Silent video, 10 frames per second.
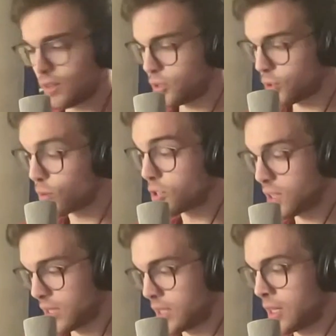
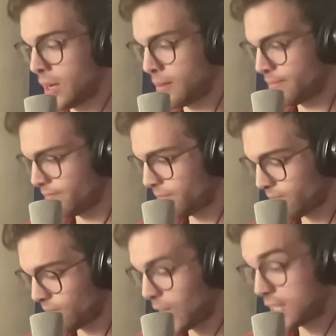the
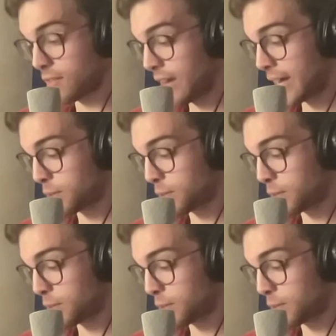that's the Vox